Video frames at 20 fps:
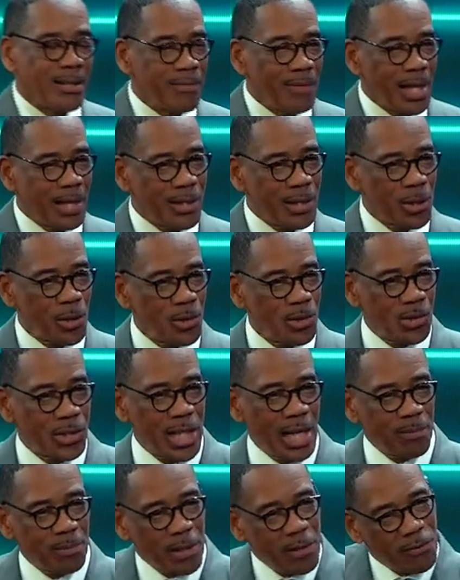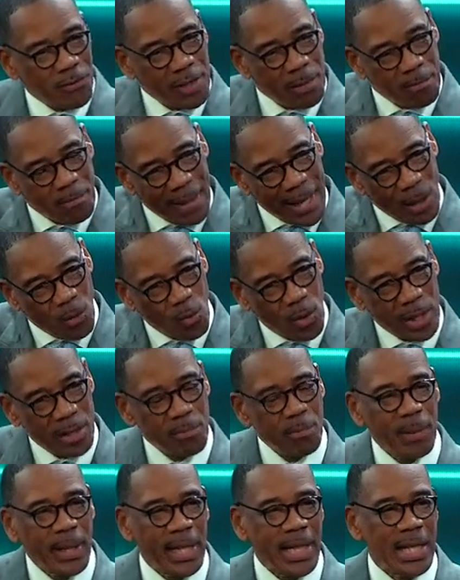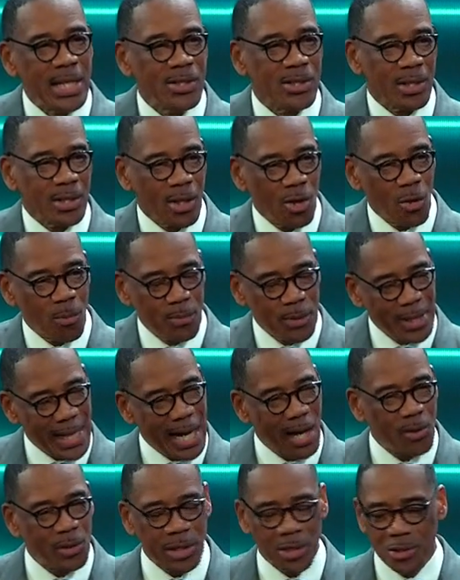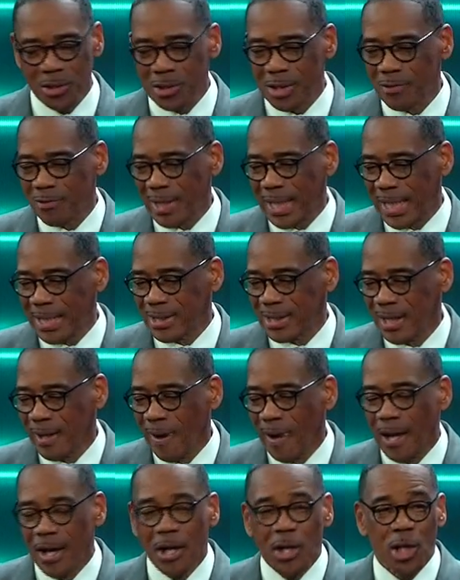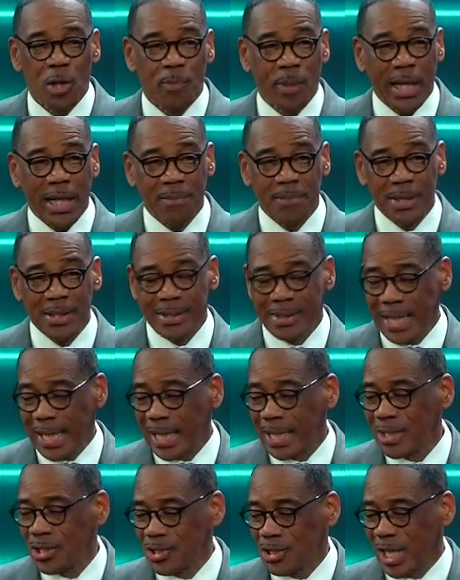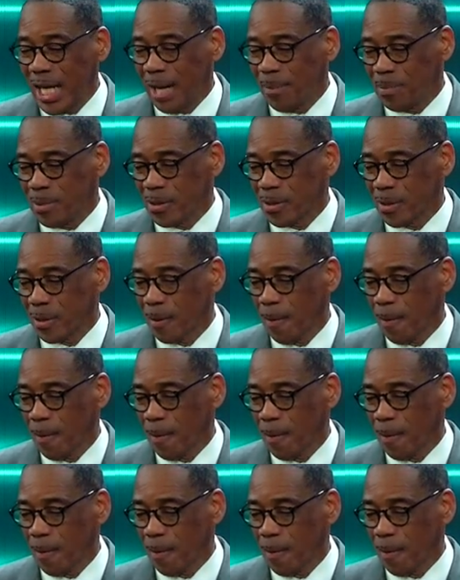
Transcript: that third chapter, flip back one page or go down in your device, you pick up the second chapter